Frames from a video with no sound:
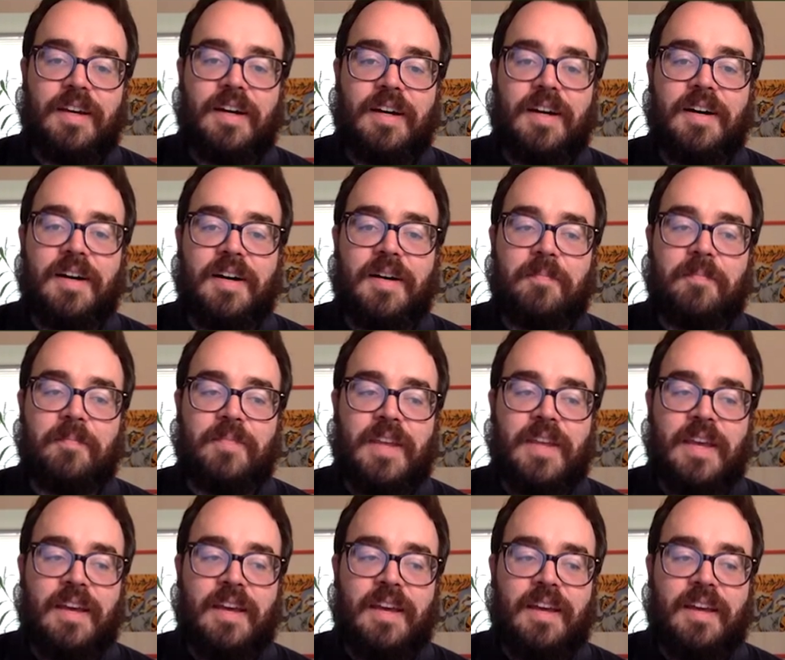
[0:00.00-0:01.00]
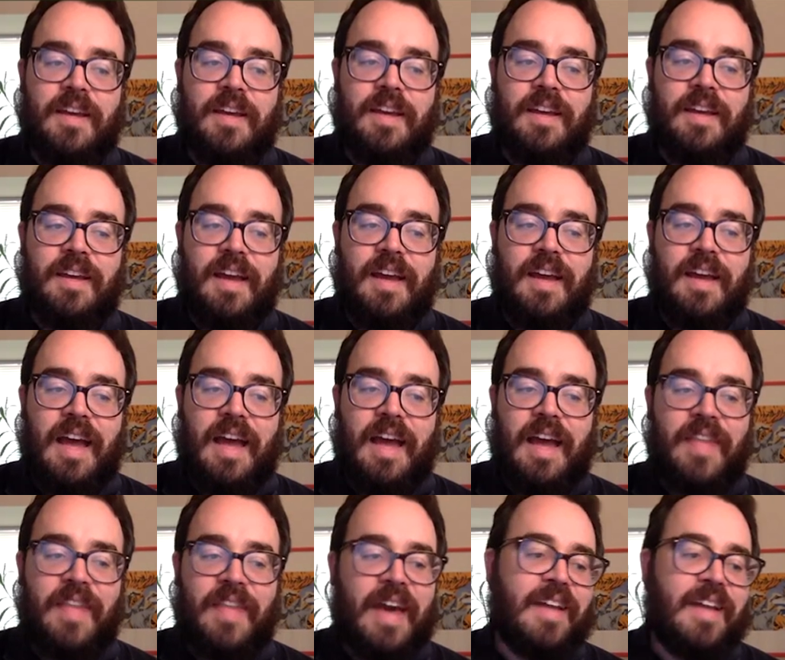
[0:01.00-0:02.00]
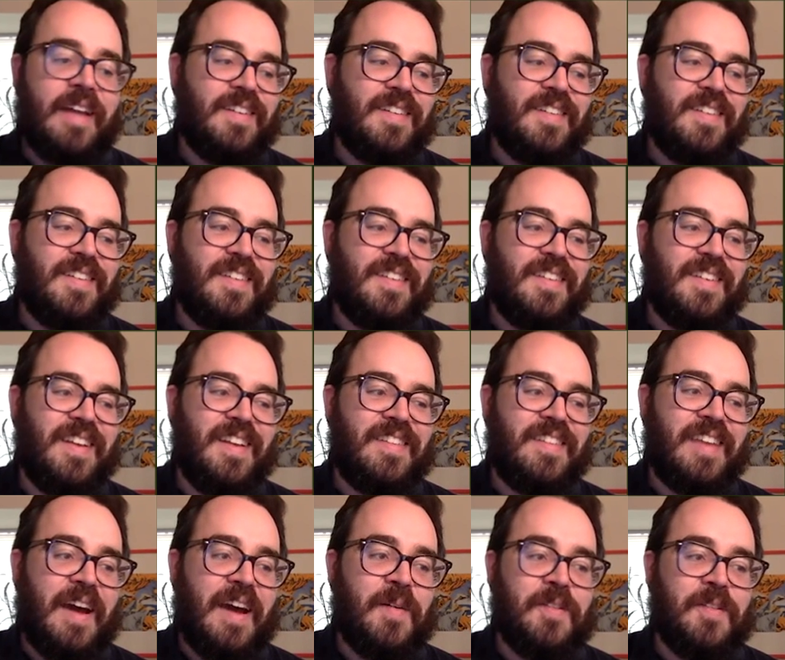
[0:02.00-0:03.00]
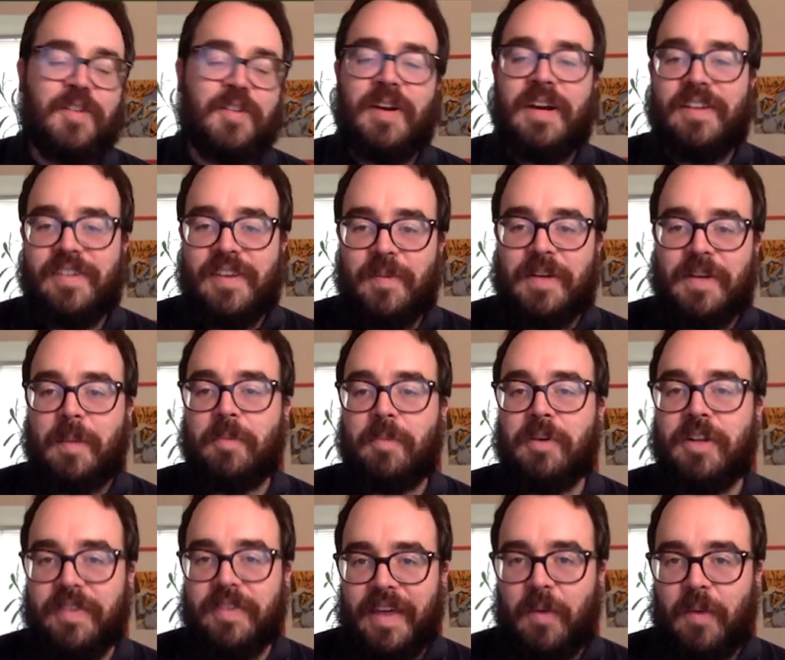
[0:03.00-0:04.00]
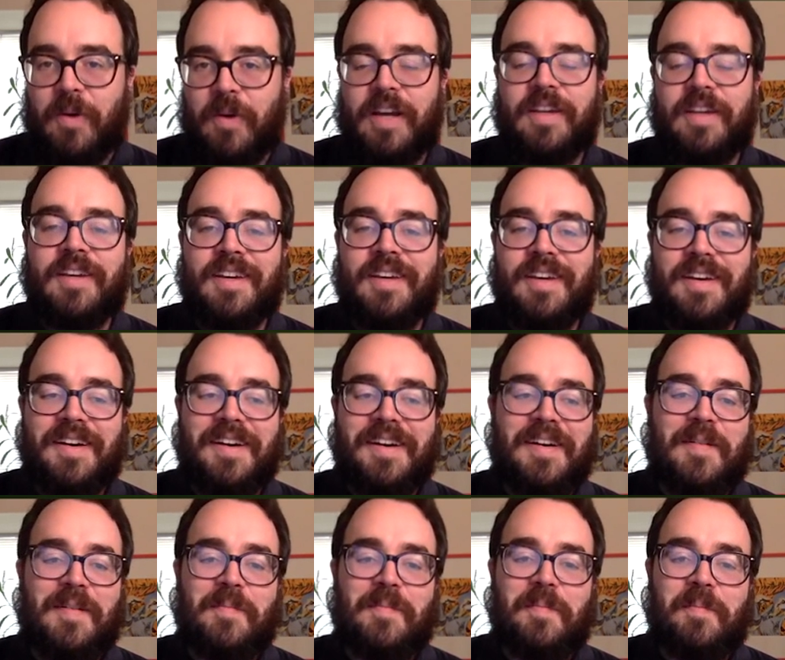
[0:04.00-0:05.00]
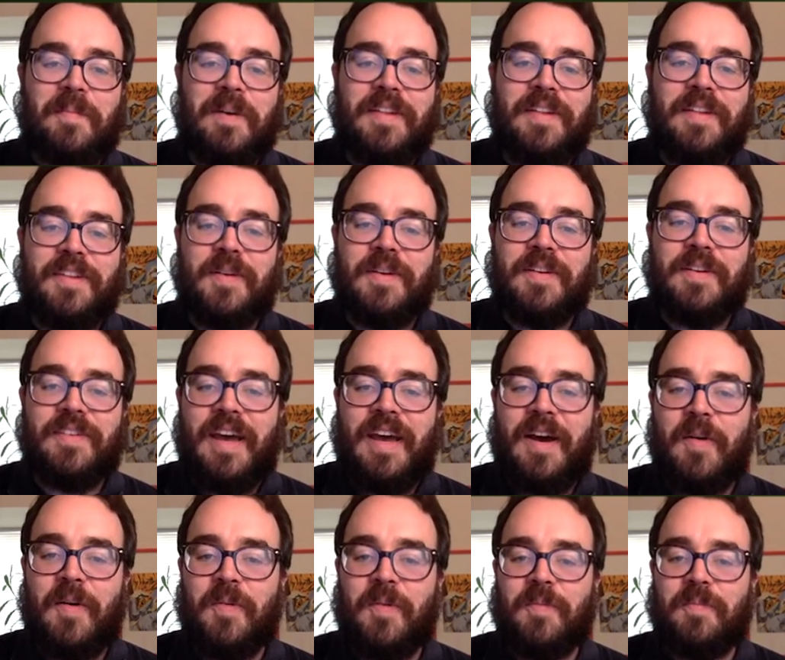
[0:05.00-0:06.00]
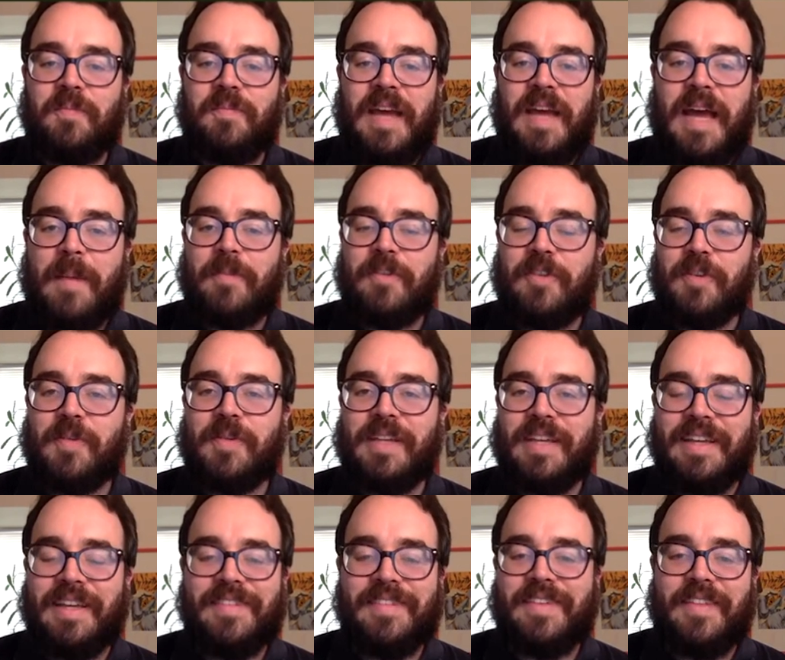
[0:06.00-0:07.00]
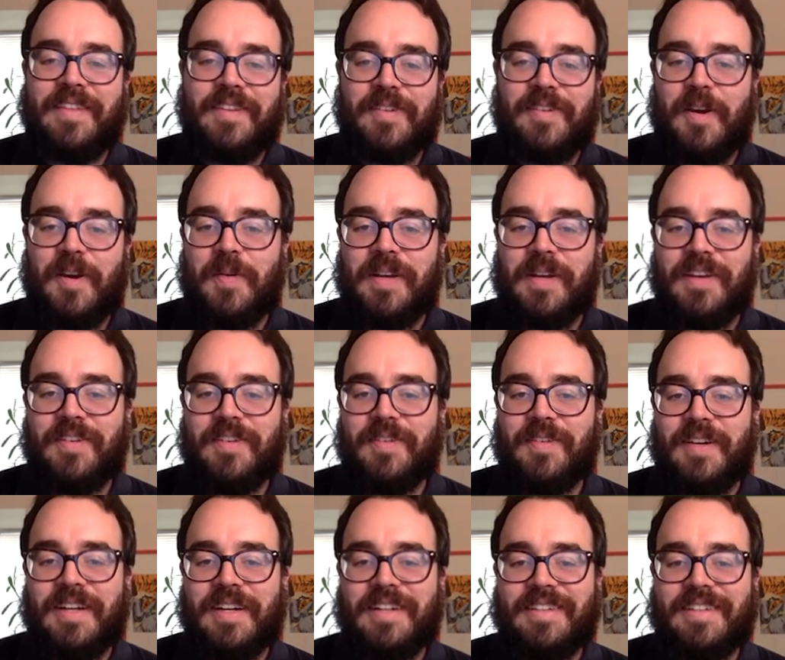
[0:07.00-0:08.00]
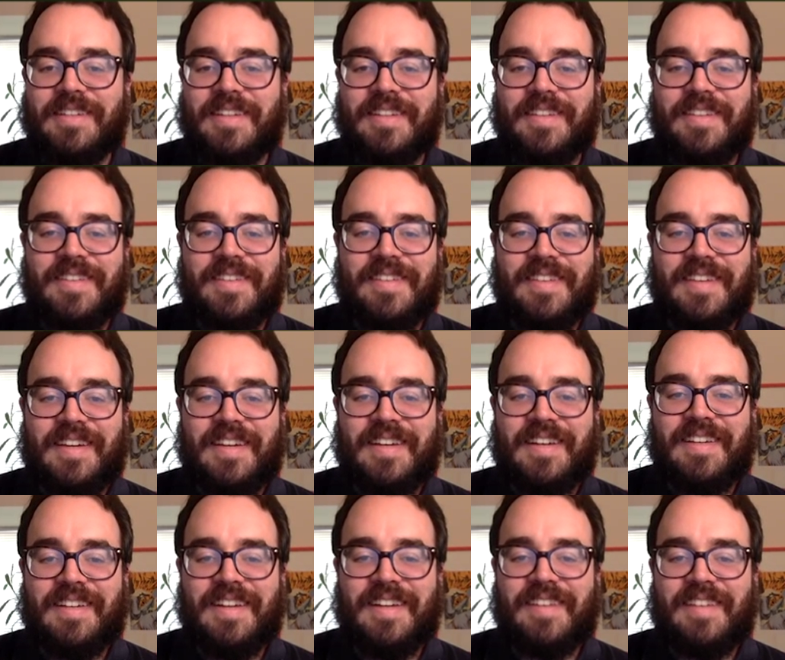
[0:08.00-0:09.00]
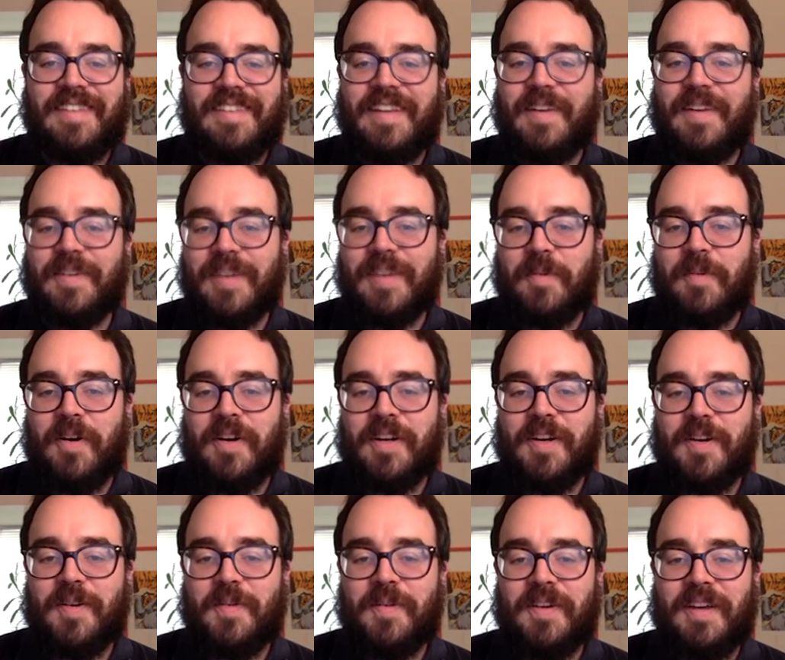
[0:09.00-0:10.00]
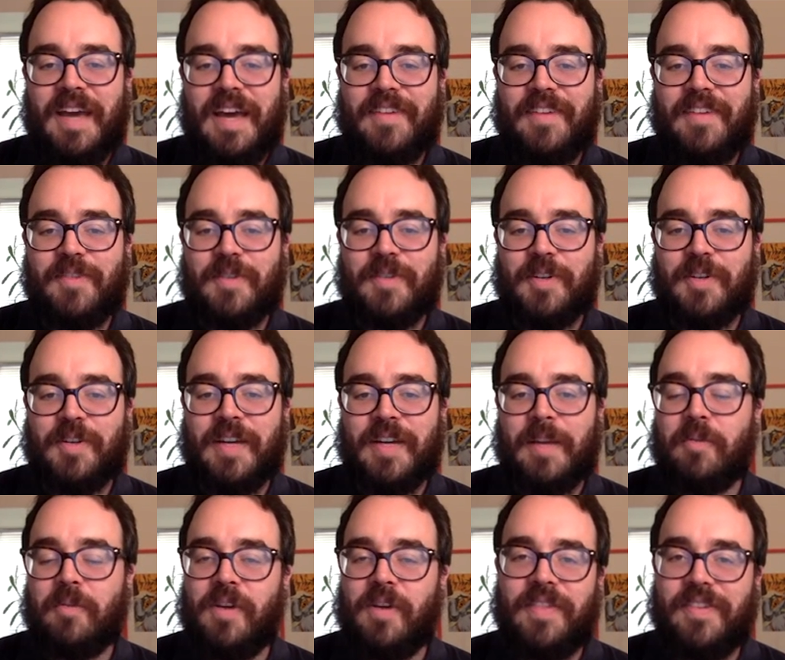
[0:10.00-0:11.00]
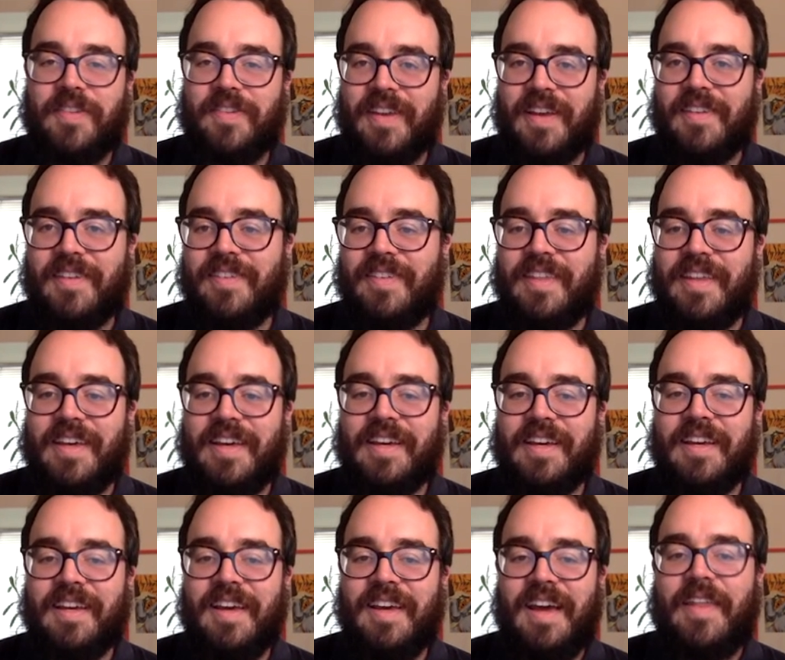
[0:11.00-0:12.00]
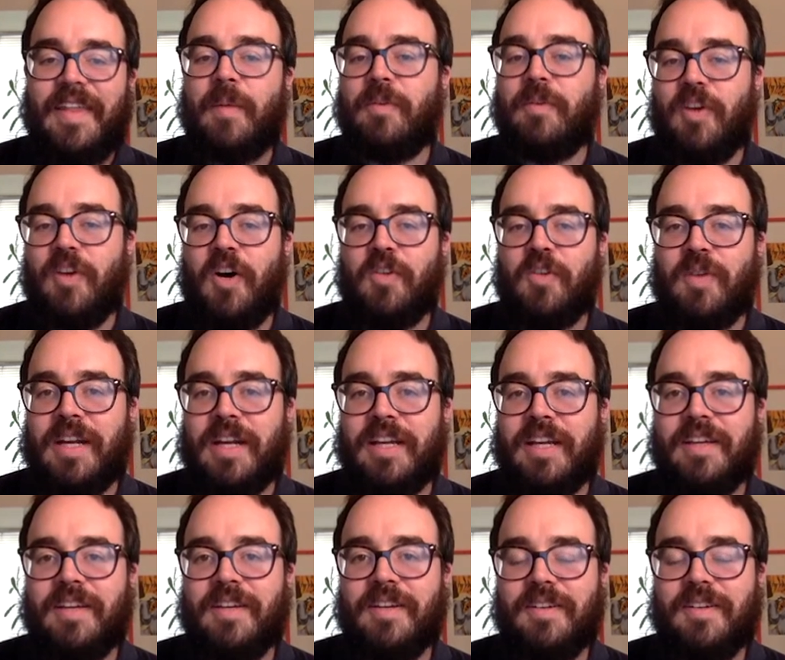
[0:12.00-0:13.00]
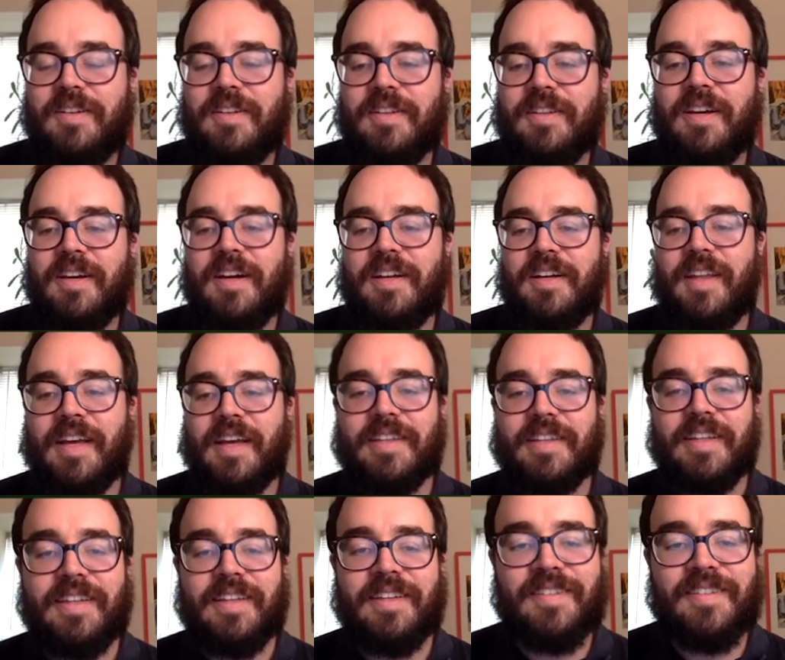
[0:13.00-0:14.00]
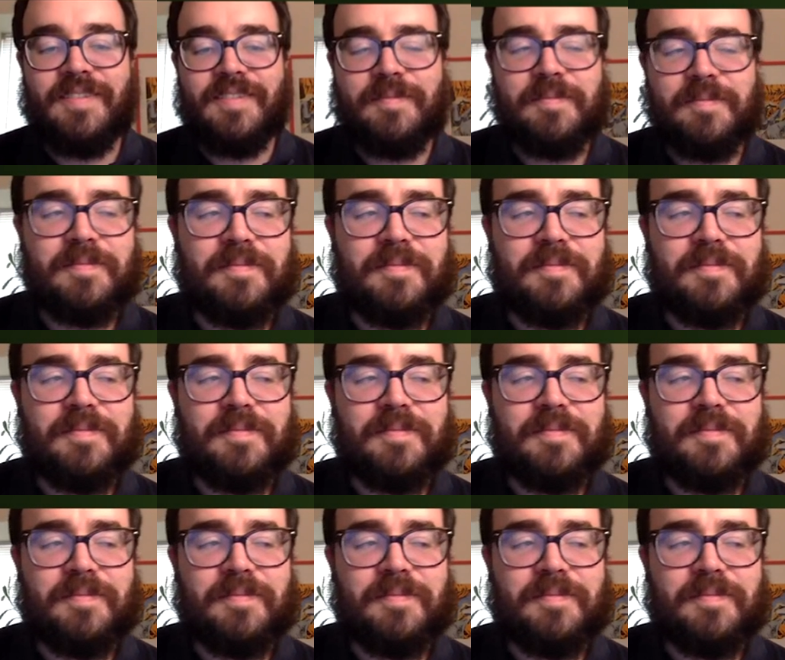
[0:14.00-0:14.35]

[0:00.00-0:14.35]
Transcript: Um, and that sounds crazy when I put it that way. Um, but notice how absolutely insane this code is, right? It, it's uh, it's a decltype auto, and it's returning a parenthesized thing, and that was already uh, likely.